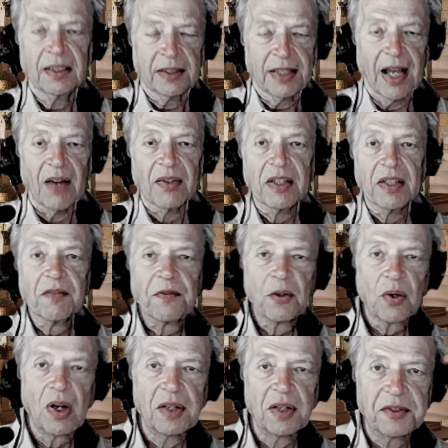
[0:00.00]
Now, if
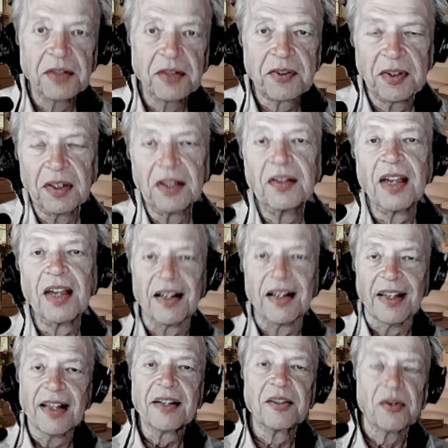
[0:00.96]
you're autistic, you got a
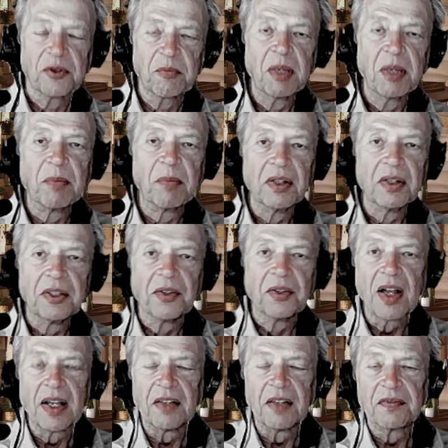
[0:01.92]
lot of those people in your
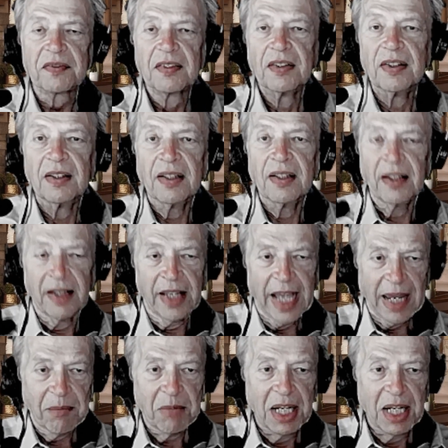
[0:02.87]
life.
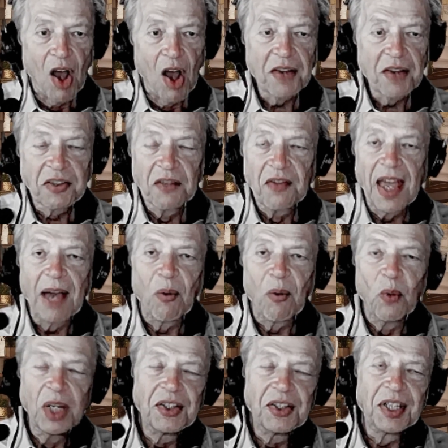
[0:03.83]
And because of that,
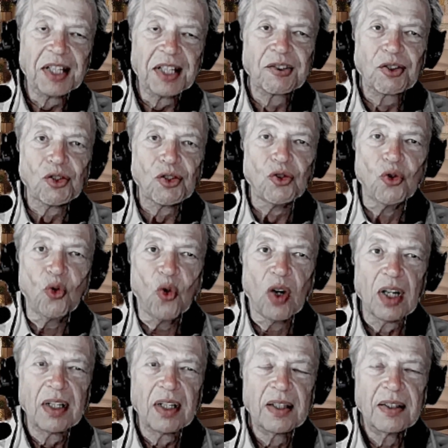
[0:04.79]
we tend
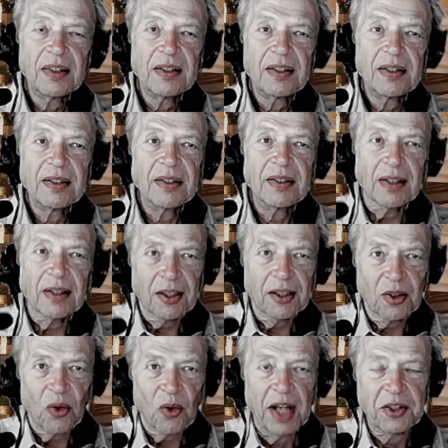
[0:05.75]
to
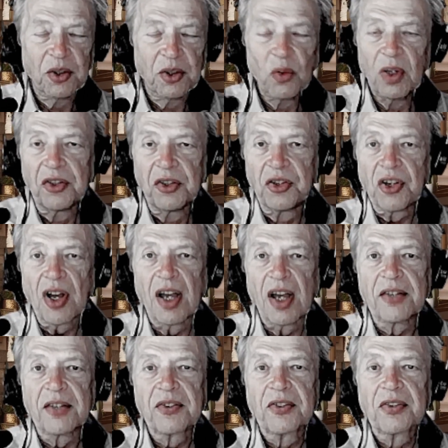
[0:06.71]
try to
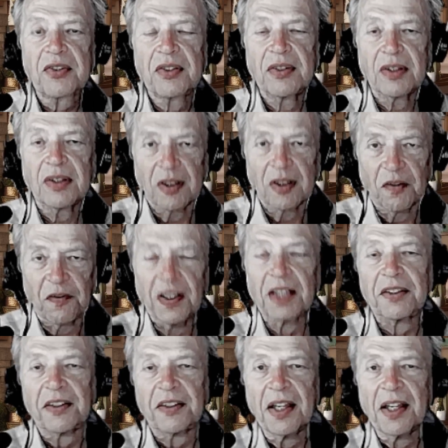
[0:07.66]
adjust to
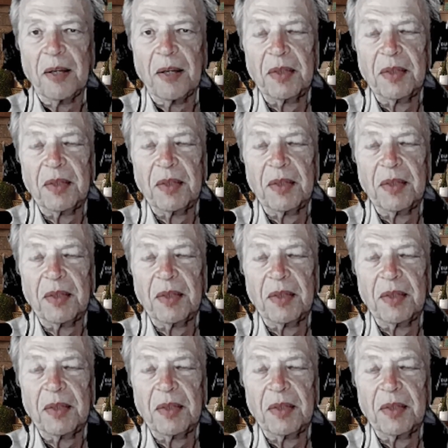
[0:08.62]
fit them.